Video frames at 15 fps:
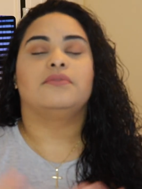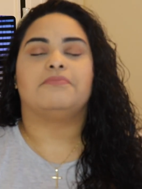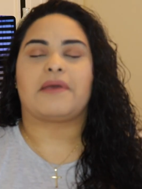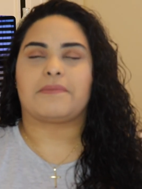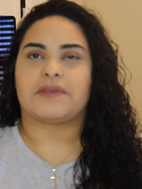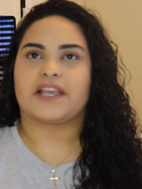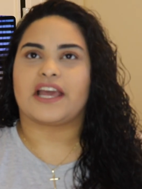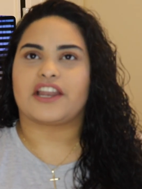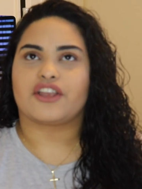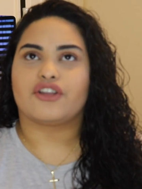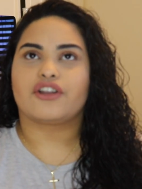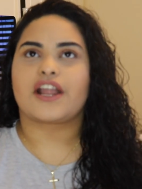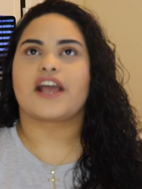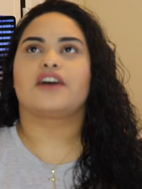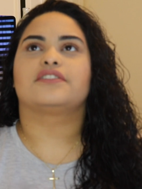maybe getting
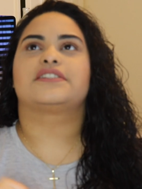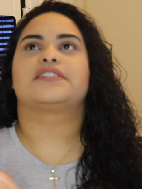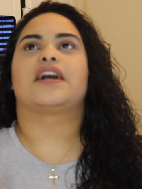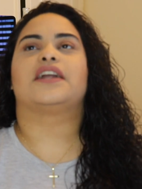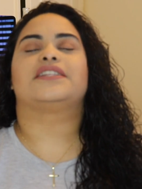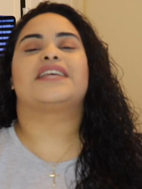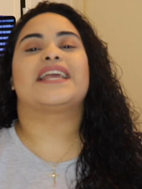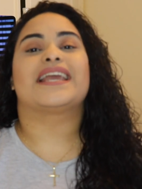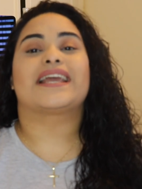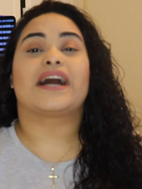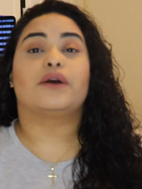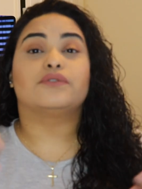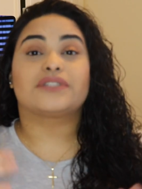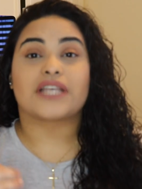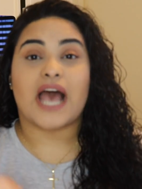your nails done, taking
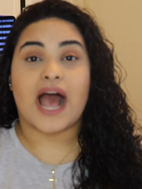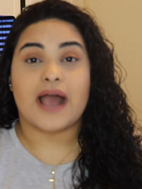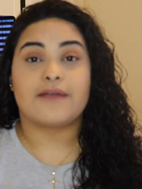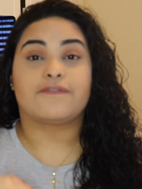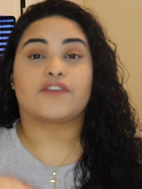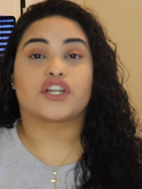out time